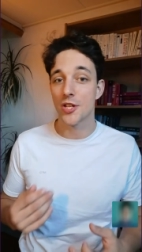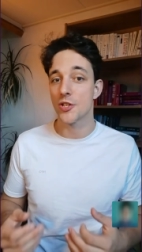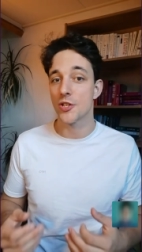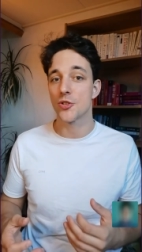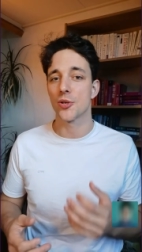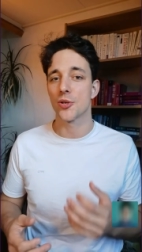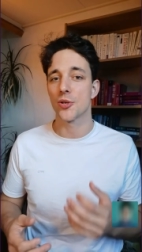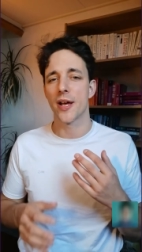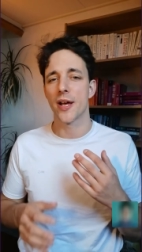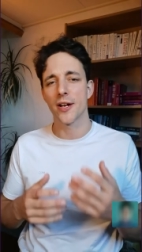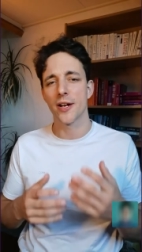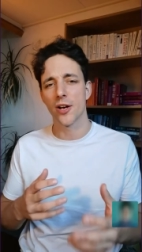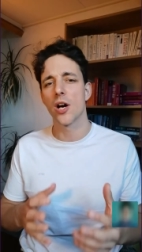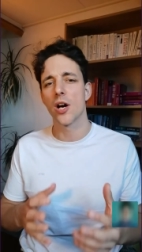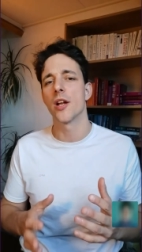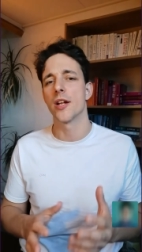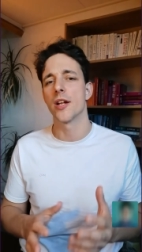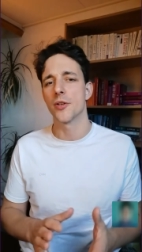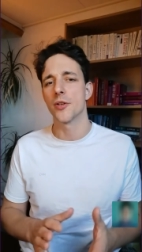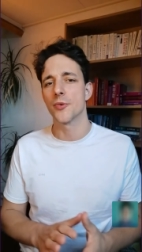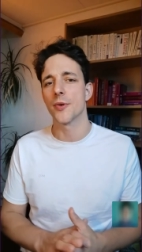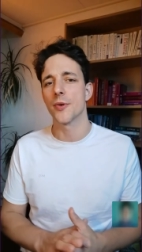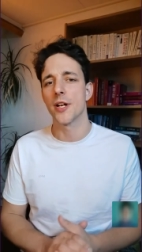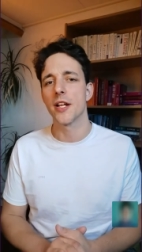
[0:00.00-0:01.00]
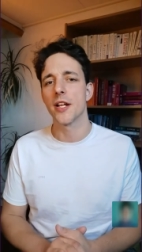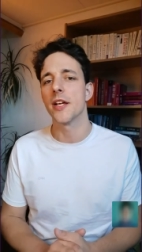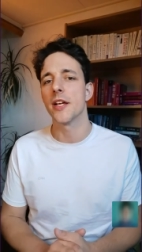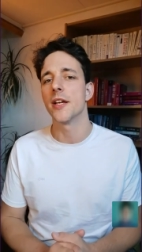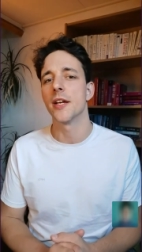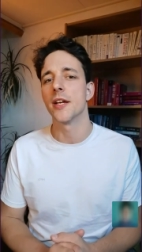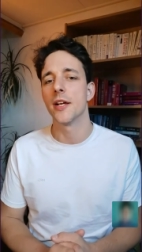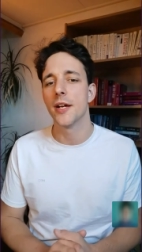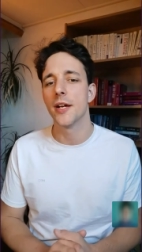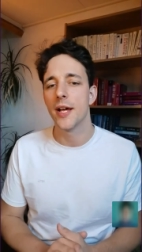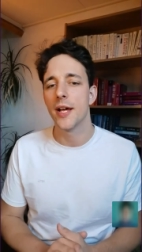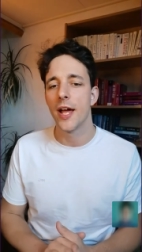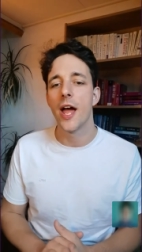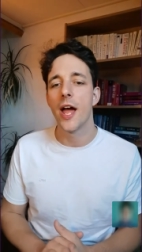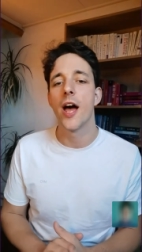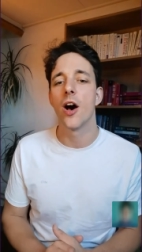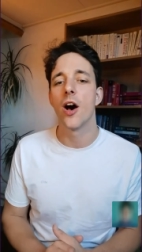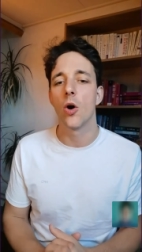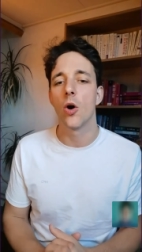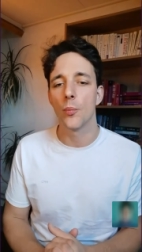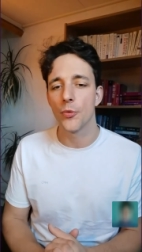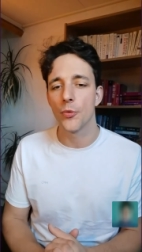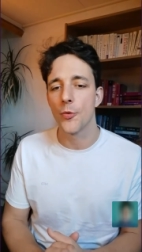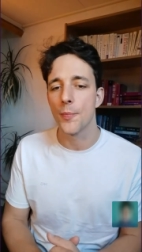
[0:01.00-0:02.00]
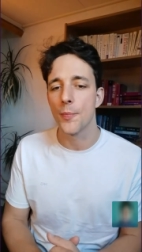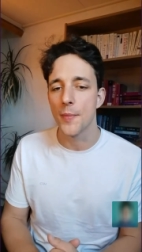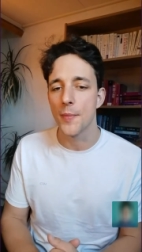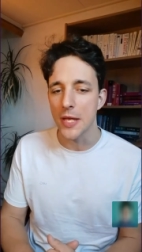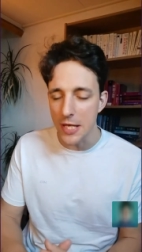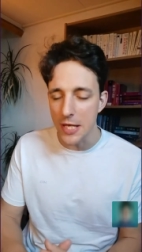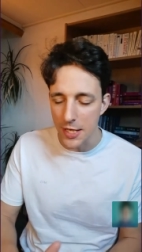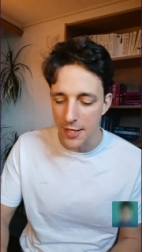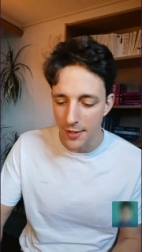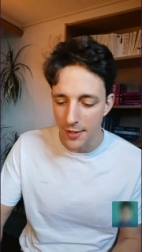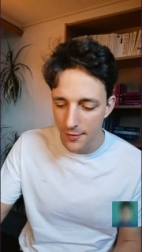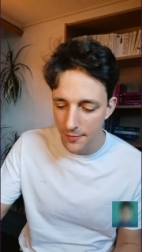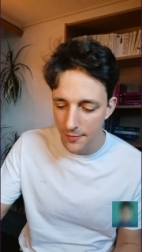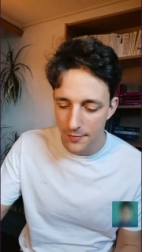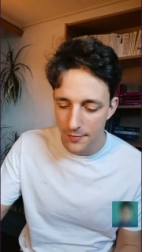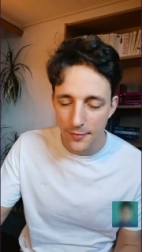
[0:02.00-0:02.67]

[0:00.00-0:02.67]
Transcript: that you're like, oh, that really helped me?